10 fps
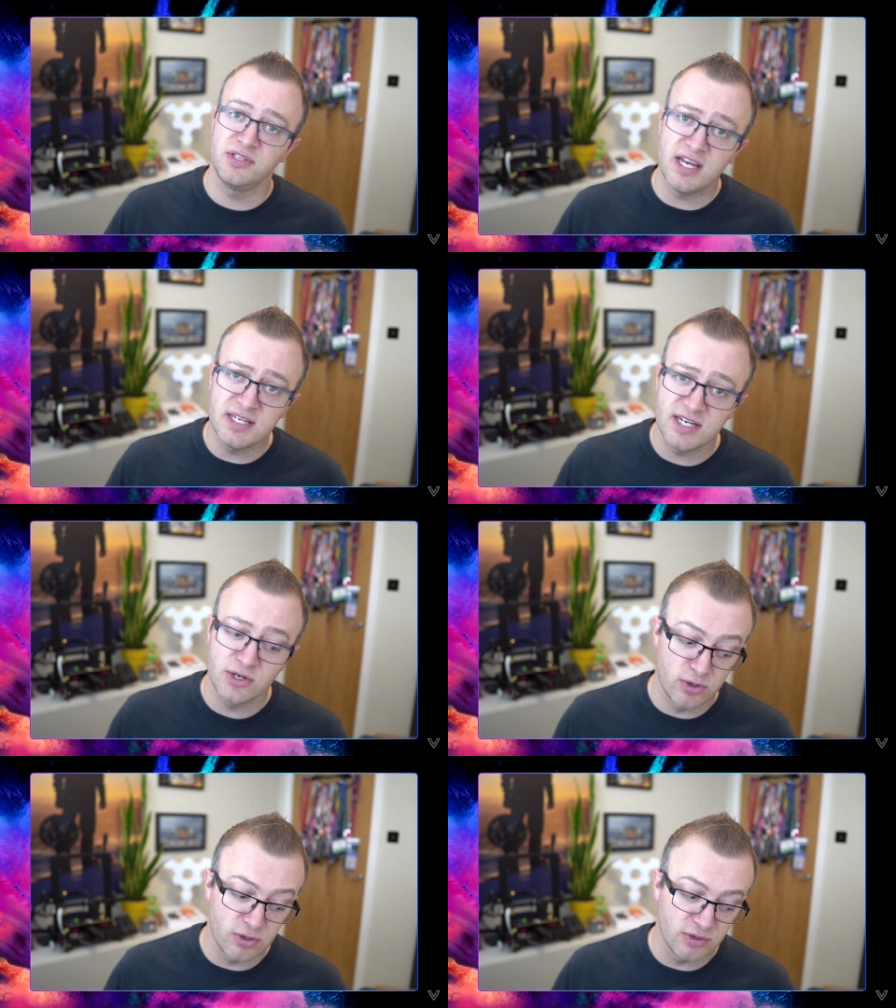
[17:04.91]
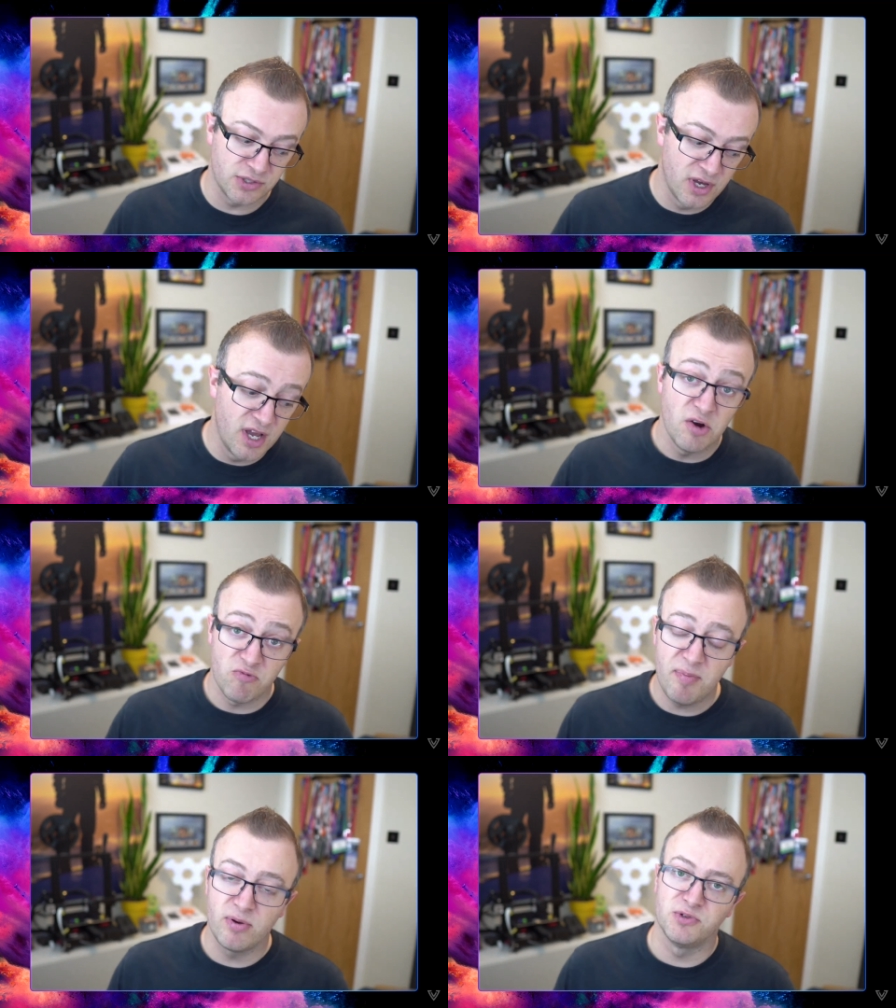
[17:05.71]
They did cause
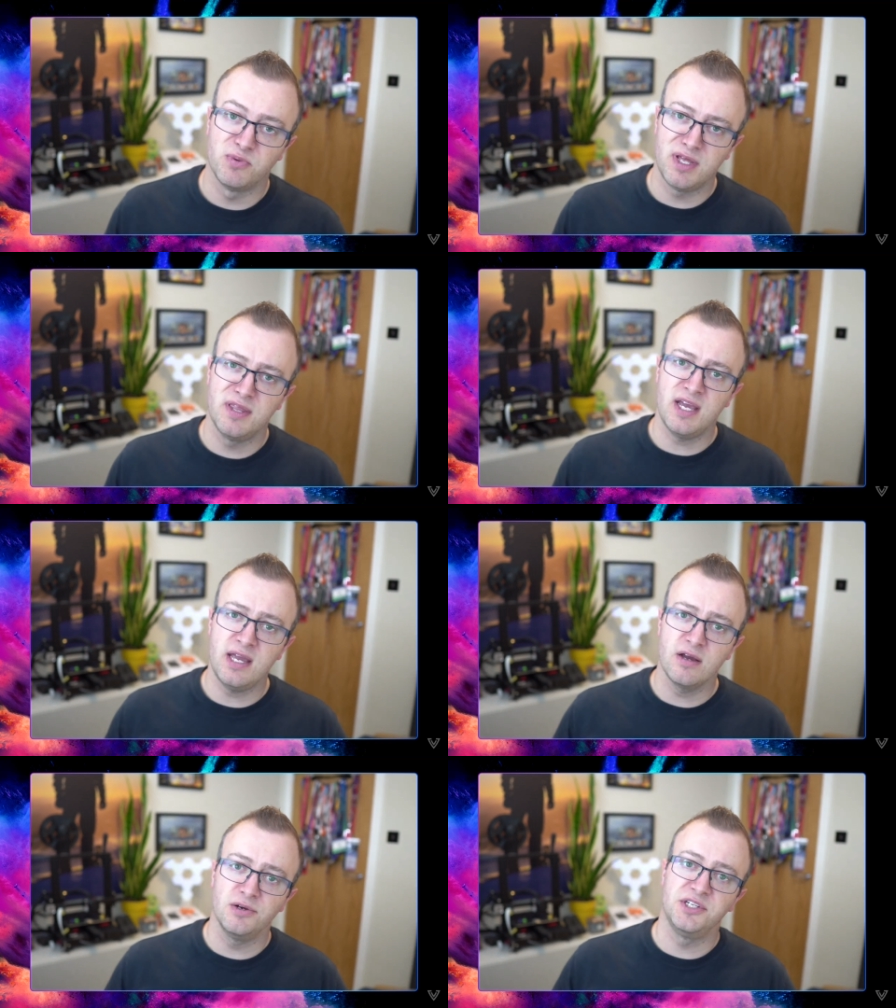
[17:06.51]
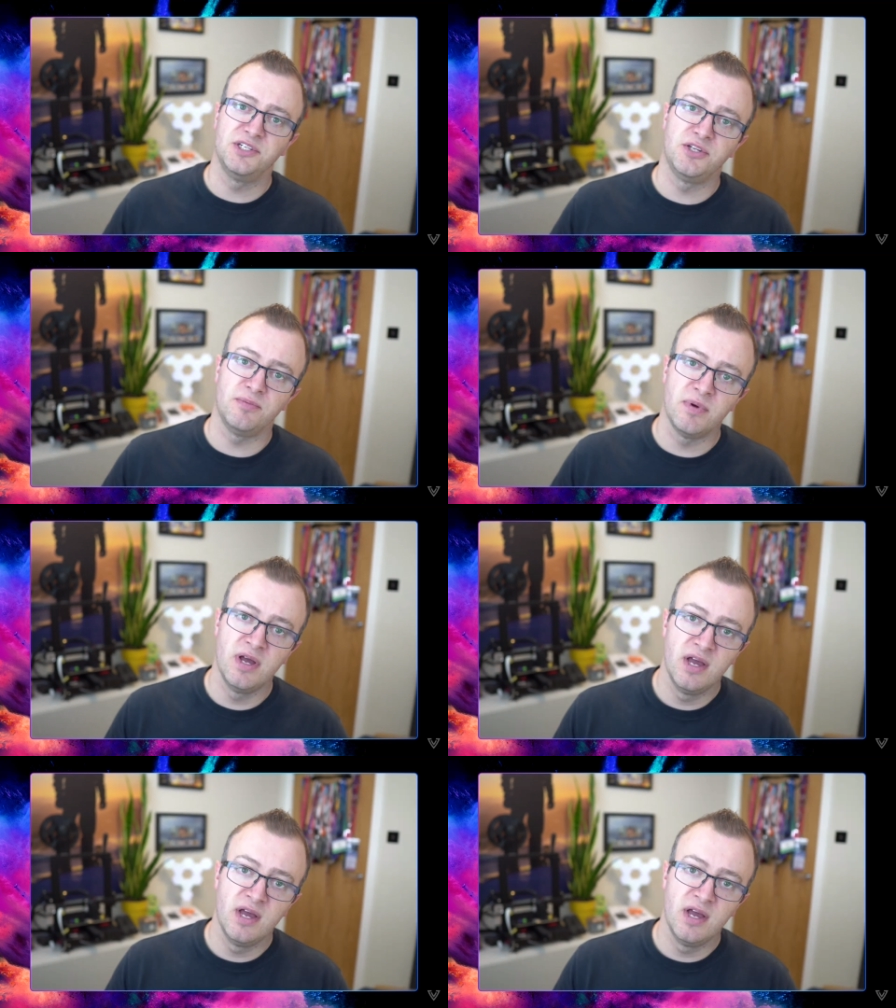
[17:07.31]
ripples within the ecosystem.